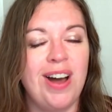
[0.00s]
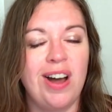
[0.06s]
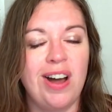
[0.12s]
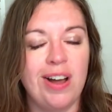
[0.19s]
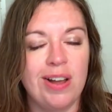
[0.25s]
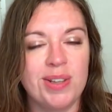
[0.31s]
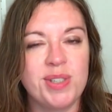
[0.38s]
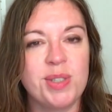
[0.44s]

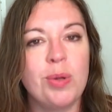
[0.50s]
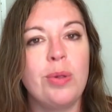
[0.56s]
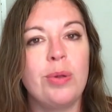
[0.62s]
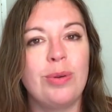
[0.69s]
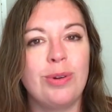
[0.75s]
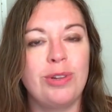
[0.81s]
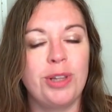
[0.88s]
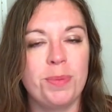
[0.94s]
uh,
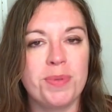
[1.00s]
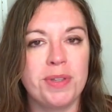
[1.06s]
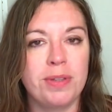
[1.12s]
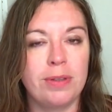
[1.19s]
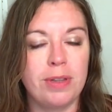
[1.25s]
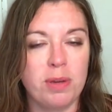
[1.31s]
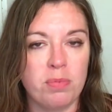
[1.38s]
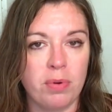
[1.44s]
solar eclipse
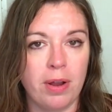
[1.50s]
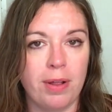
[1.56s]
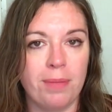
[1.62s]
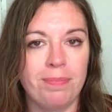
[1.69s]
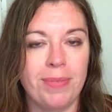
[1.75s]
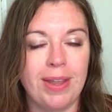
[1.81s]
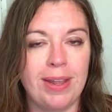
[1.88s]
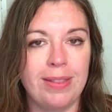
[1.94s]
in
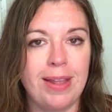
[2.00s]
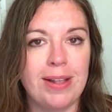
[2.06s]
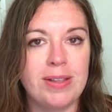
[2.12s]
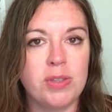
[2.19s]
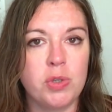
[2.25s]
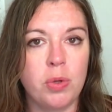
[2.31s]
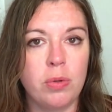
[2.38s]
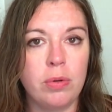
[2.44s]
Libra. And
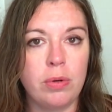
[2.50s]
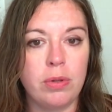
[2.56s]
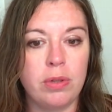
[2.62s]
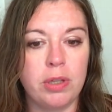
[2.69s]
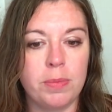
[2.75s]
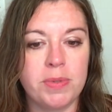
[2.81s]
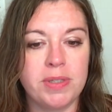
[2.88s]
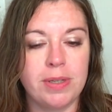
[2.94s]
that solar
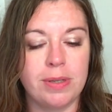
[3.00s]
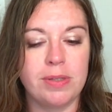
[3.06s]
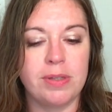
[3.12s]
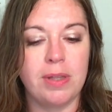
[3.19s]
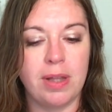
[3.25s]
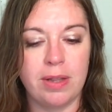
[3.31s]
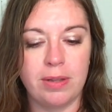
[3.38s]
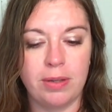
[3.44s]
eclipse
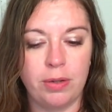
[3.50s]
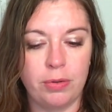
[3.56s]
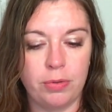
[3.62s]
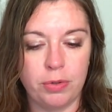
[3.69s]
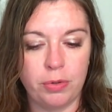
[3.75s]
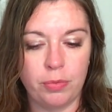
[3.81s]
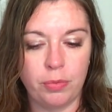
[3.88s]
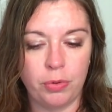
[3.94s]
says that, you
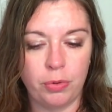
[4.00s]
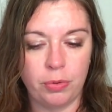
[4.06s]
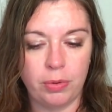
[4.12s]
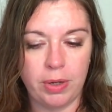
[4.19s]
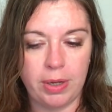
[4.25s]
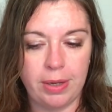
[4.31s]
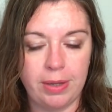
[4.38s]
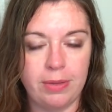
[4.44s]
know, you're,
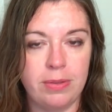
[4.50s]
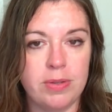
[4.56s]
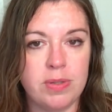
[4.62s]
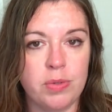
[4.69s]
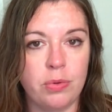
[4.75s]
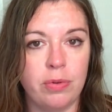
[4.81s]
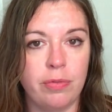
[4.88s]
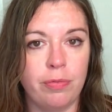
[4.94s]
you're in
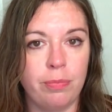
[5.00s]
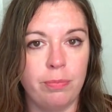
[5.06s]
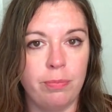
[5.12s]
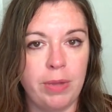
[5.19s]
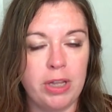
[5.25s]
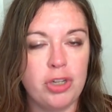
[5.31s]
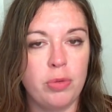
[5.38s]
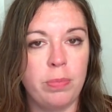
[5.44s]
this sort of
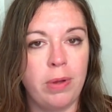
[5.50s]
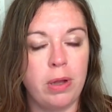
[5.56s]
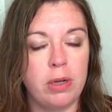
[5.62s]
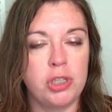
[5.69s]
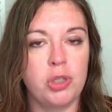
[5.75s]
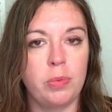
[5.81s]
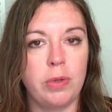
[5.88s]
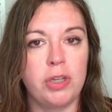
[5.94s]
major
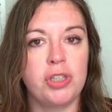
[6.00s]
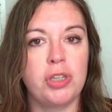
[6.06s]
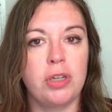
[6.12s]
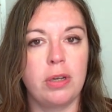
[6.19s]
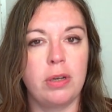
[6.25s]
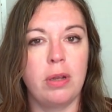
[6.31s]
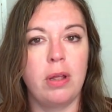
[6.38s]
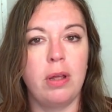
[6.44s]

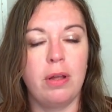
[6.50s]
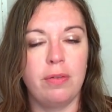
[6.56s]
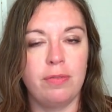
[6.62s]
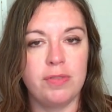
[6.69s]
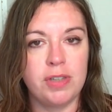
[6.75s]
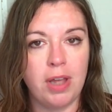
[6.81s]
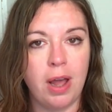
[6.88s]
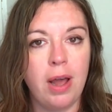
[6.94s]
punctuation
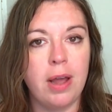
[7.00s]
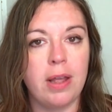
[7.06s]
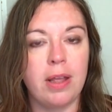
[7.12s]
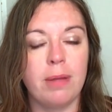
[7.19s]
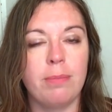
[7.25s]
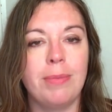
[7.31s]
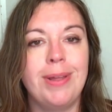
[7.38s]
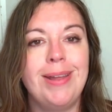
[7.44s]
of
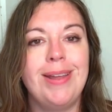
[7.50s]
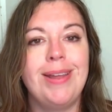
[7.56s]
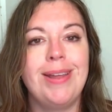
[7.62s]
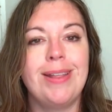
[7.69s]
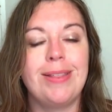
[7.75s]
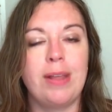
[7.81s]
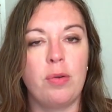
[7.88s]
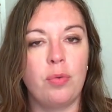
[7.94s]
time
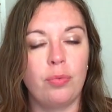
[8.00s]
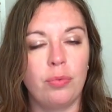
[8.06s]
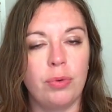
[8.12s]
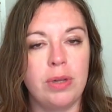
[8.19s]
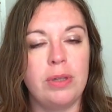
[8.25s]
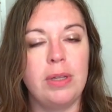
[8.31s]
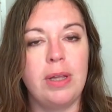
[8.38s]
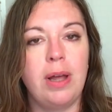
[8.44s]
that
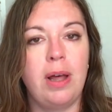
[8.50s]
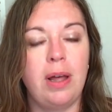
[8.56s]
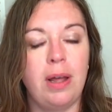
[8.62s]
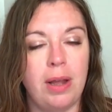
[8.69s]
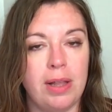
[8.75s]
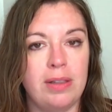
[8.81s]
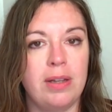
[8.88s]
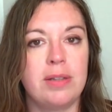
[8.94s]
really
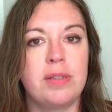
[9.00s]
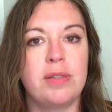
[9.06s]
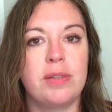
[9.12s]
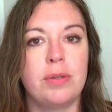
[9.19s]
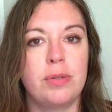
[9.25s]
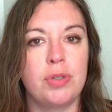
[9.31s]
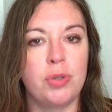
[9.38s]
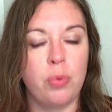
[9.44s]
highlights
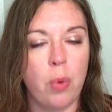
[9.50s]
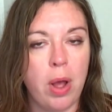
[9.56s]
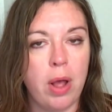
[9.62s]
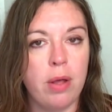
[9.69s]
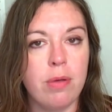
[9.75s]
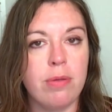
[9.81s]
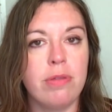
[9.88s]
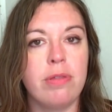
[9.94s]
the
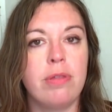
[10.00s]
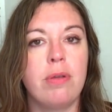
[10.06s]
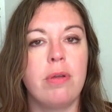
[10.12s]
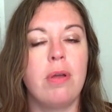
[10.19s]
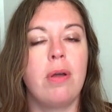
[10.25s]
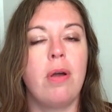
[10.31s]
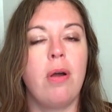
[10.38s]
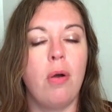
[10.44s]
twelfth
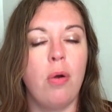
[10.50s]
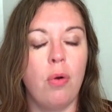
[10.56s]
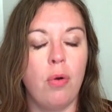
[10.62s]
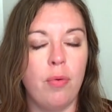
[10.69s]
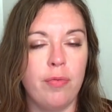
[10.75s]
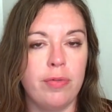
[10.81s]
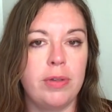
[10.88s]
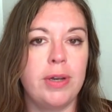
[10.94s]

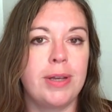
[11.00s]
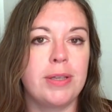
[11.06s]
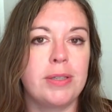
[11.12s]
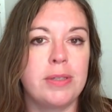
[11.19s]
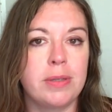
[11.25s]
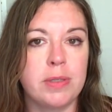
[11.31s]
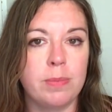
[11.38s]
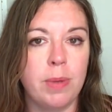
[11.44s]
over the
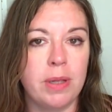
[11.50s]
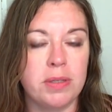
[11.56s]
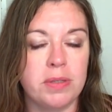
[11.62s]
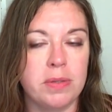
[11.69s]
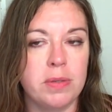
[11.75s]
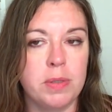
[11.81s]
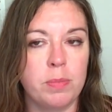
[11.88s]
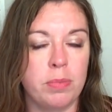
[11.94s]
next six
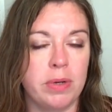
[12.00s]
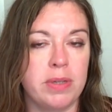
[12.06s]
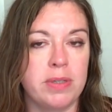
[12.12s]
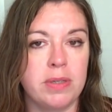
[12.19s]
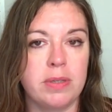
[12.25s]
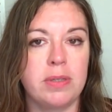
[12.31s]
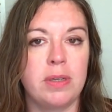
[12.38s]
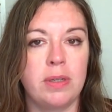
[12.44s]
months. This
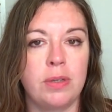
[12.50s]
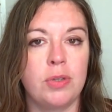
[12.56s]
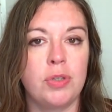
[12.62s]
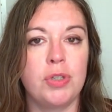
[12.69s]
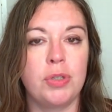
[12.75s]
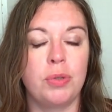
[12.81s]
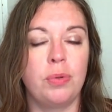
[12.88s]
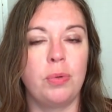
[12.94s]
brings us
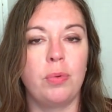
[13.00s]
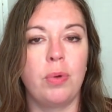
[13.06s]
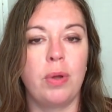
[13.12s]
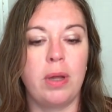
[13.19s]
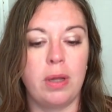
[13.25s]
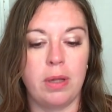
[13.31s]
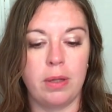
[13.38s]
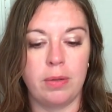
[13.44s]
into
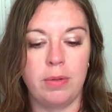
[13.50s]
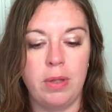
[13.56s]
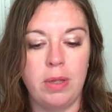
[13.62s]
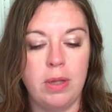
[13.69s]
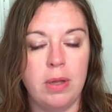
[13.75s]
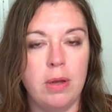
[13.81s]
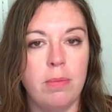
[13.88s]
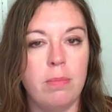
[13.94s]
uh,
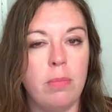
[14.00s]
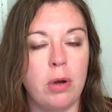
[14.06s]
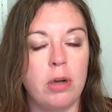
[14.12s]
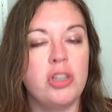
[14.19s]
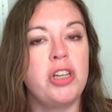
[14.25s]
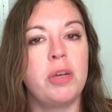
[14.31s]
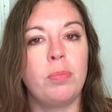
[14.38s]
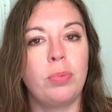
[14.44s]

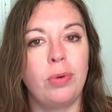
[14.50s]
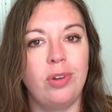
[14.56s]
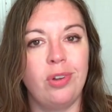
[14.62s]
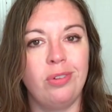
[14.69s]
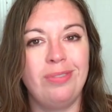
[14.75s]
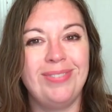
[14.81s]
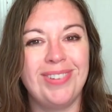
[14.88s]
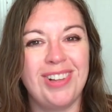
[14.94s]
March,
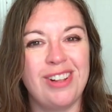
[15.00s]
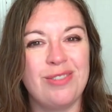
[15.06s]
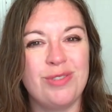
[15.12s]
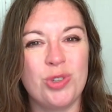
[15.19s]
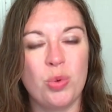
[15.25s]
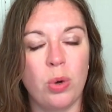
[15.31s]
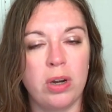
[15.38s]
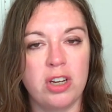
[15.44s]
April
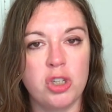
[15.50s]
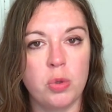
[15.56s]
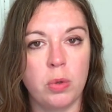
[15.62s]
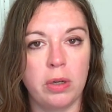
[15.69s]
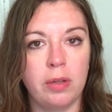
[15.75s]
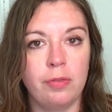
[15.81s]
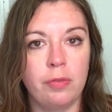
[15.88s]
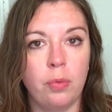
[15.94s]
of twenty
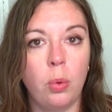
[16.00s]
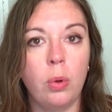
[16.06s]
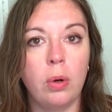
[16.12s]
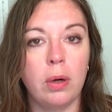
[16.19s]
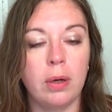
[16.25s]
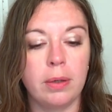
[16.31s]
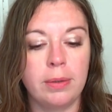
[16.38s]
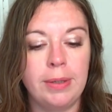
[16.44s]

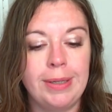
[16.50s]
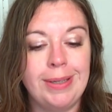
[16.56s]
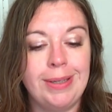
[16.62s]
twenty-four.